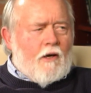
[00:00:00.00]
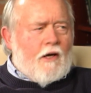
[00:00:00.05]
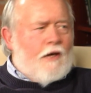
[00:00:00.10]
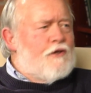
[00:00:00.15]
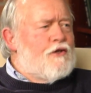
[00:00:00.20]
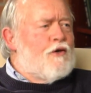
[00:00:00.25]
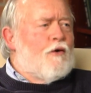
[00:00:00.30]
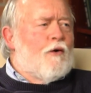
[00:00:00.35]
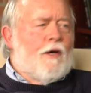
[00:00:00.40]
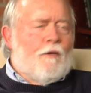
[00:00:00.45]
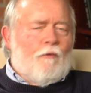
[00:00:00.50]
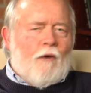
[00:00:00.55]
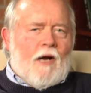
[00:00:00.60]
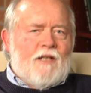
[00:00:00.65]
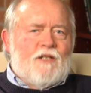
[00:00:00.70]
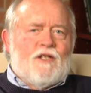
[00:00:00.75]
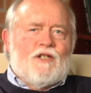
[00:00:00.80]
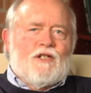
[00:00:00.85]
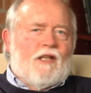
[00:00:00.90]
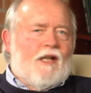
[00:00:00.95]
And so he
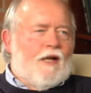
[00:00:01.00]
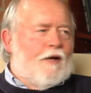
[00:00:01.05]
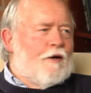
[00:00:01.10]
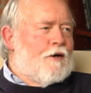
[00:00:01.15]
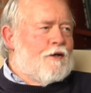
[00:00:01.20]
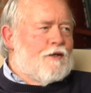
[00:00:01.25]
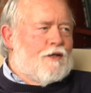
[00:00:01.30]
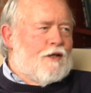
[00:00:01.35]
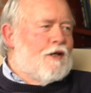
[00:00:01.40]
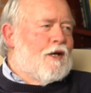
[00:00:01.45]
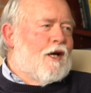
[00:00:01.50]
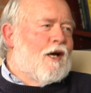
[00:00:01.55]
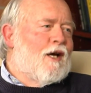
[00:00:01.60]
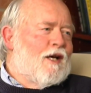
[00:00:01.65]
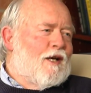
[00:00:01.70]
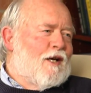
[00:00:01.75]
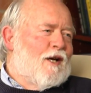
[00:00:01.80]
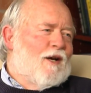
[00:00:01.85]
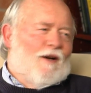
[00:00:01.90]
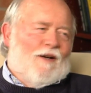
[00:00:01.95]
writes his letter. Didn't,
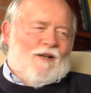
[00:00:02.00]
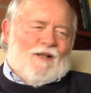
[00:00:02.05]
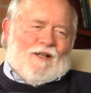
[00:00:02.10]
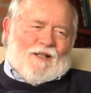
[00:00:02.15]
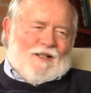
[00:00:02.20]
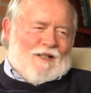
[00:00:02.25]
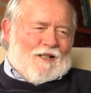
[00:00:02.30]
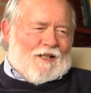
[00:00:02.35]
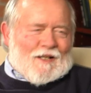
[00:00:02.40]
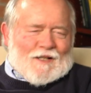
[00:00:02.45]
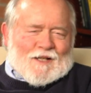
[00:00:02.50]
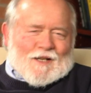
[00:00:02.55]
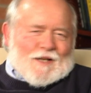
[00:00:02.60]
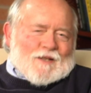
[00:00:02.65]
you know.